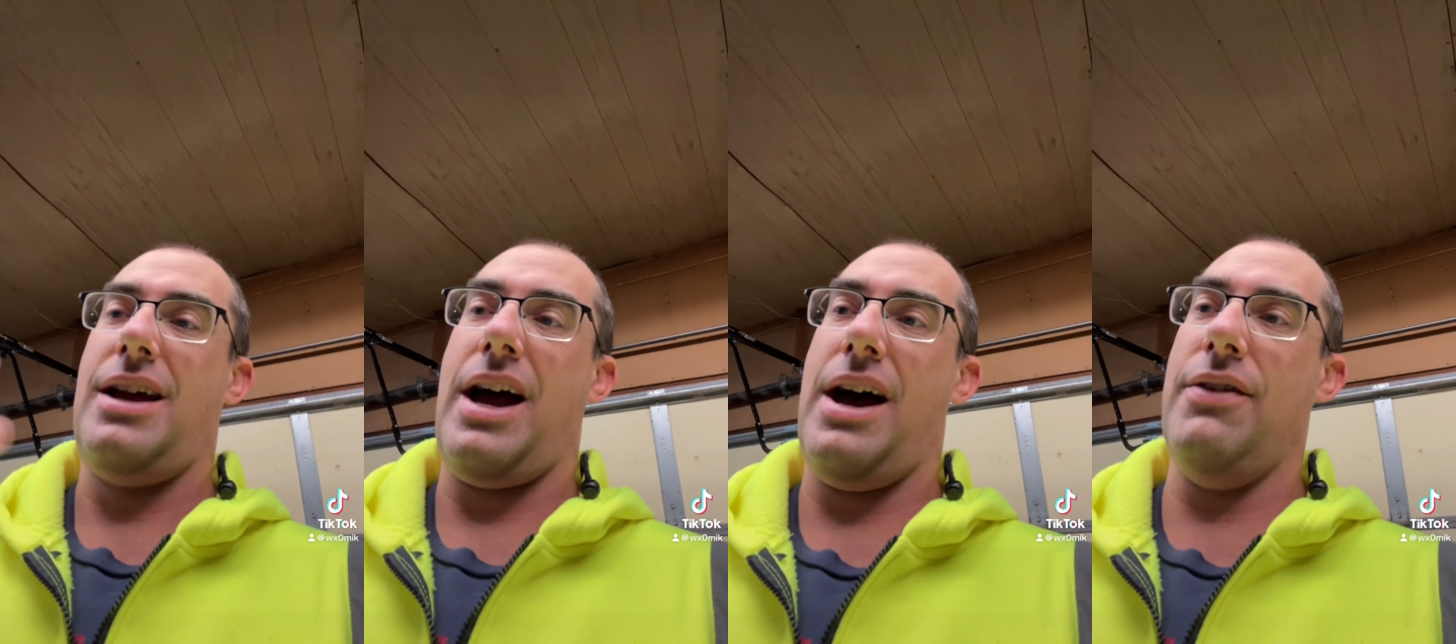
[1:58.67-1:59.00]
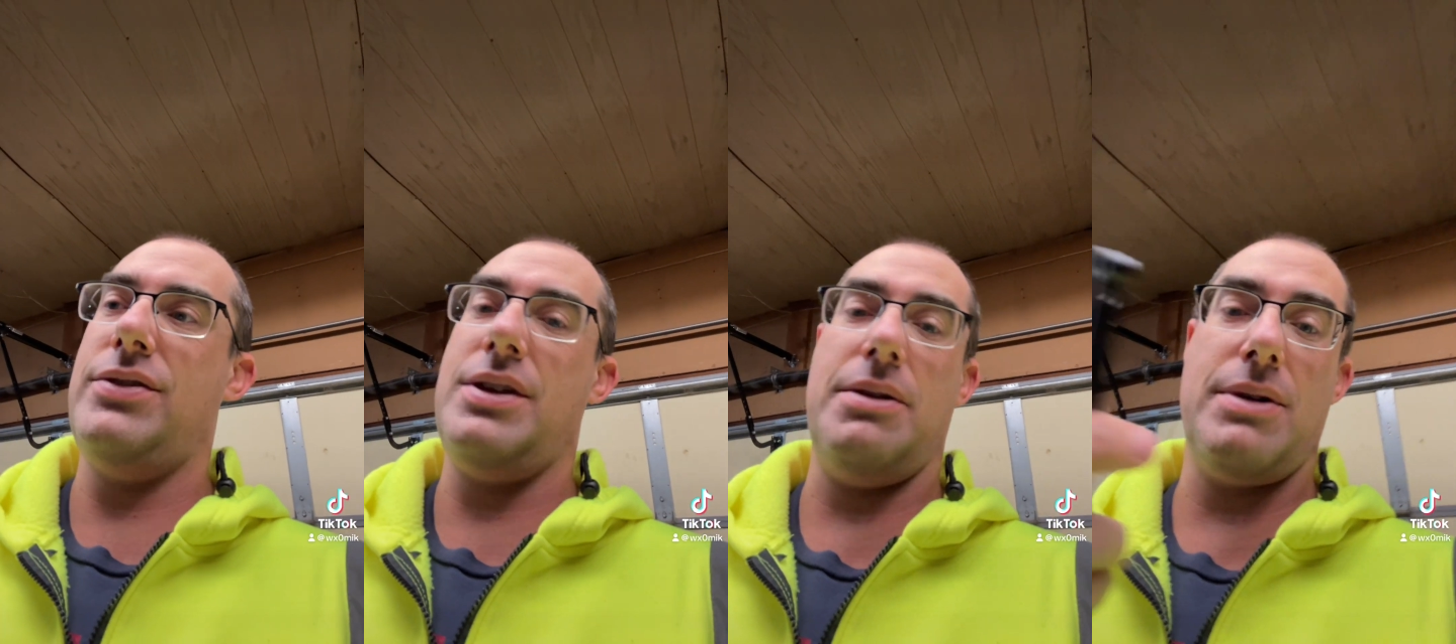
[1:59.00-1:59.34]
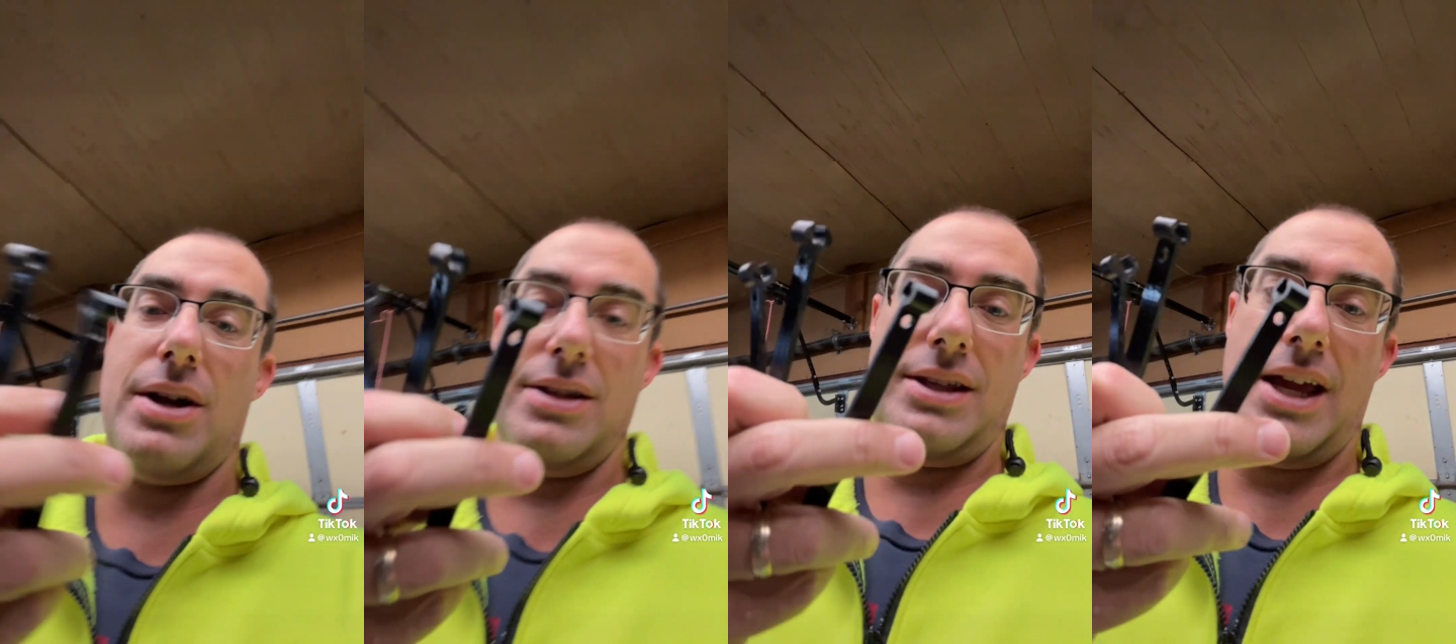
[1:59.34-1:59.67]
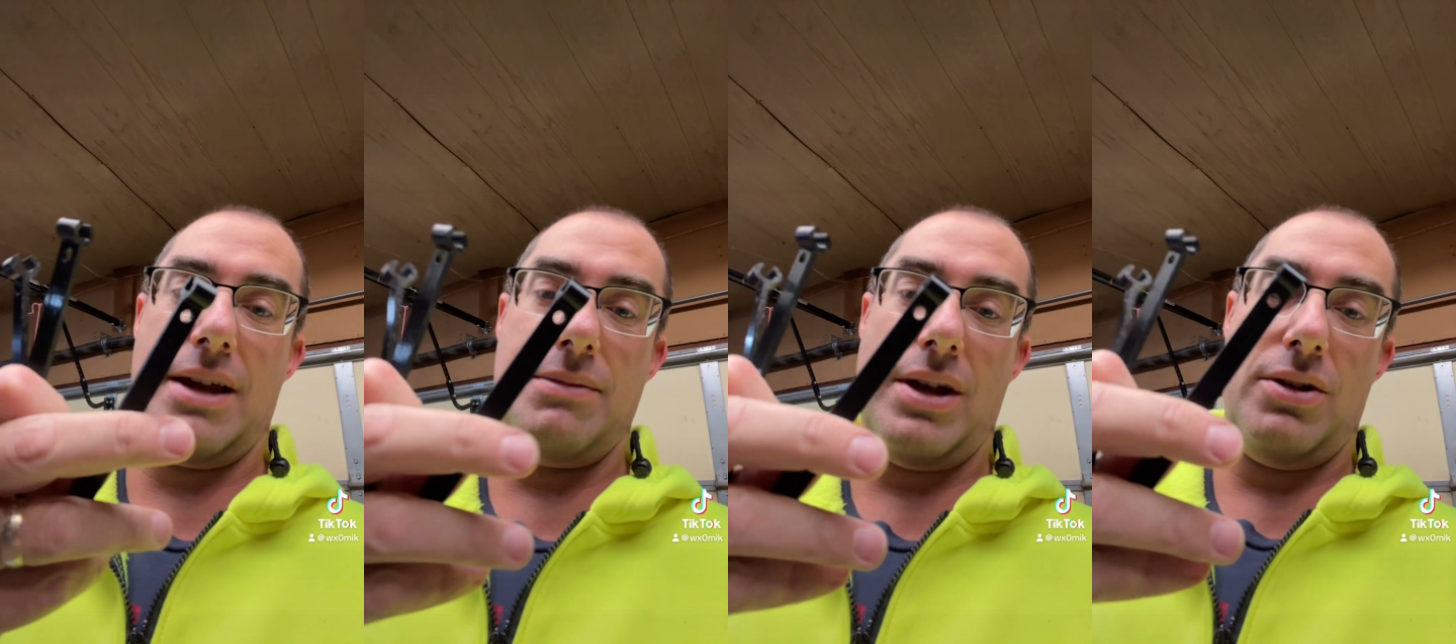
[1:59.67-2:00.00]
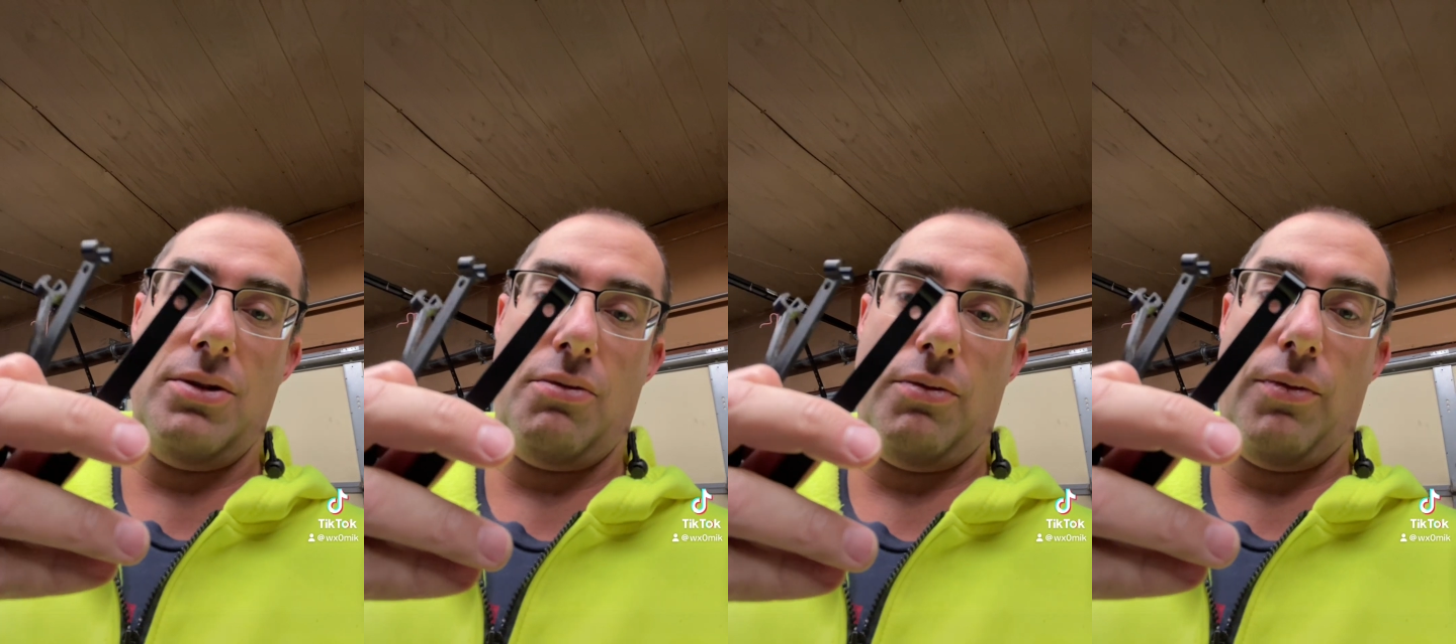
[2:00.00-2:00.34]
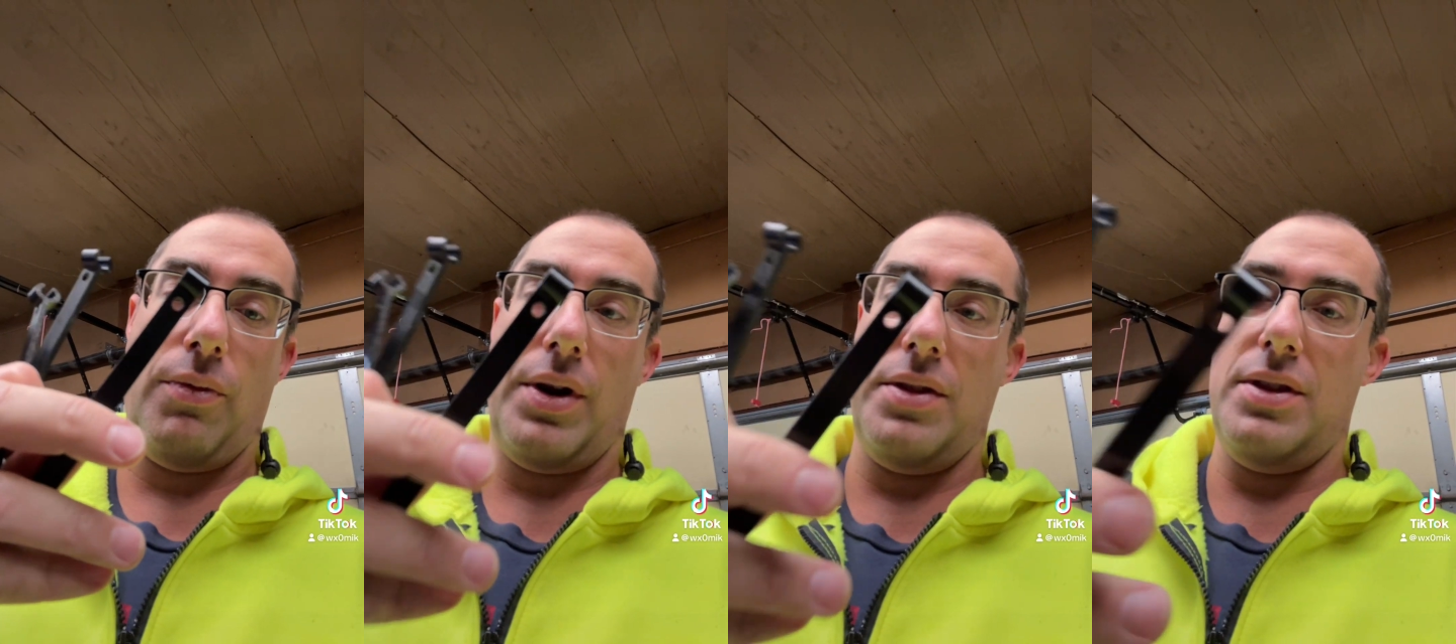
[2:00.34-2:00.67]
obviously I'm not going to take them down to
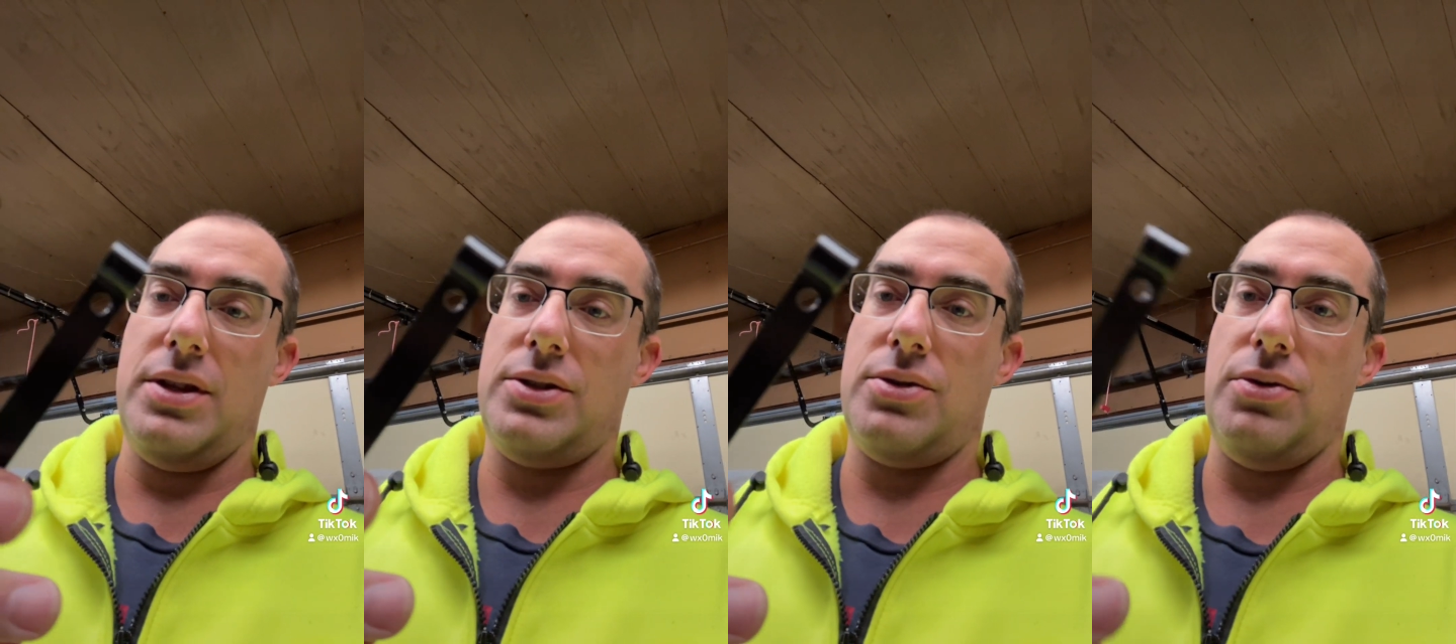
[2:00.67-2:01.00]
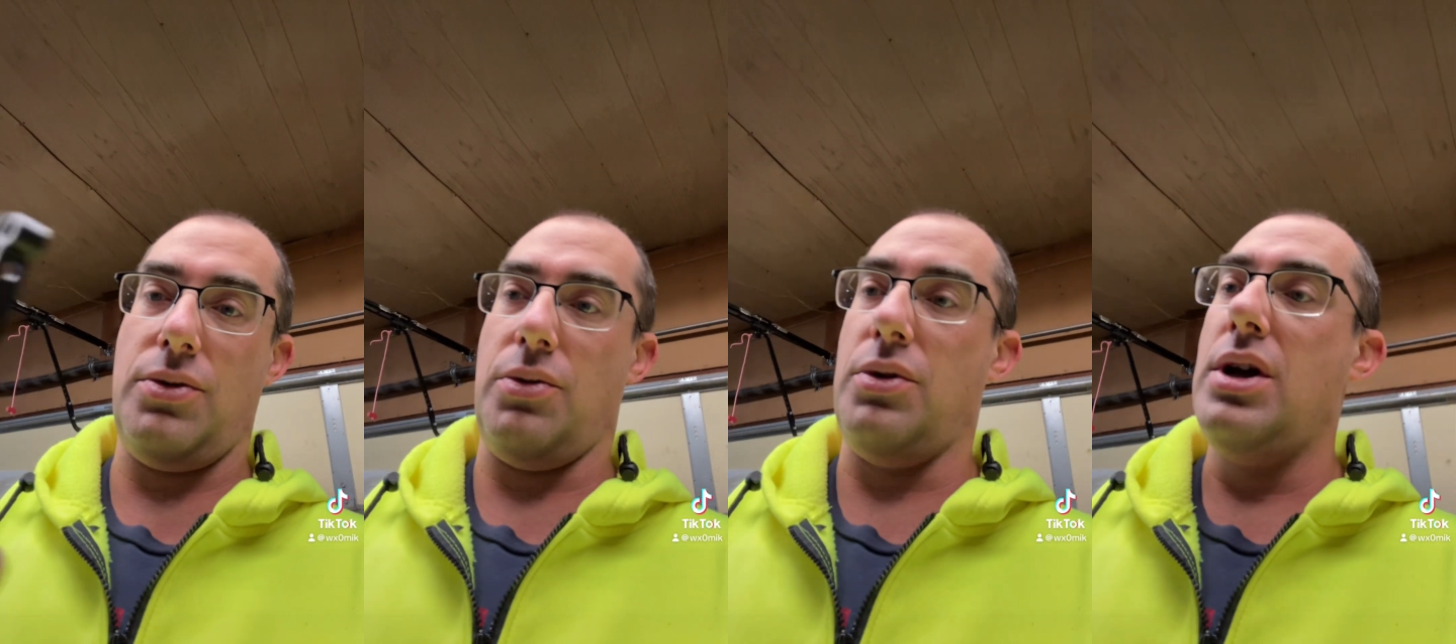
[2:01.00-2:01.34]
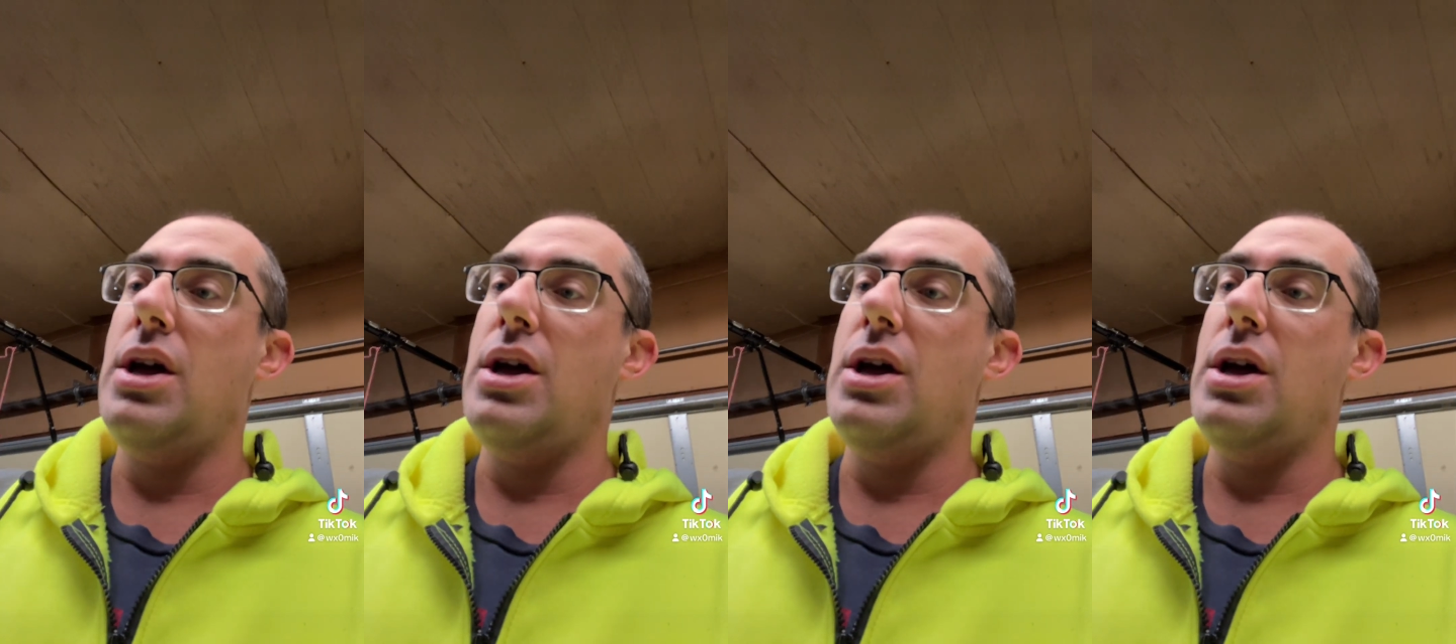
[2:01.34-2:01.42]
run this through.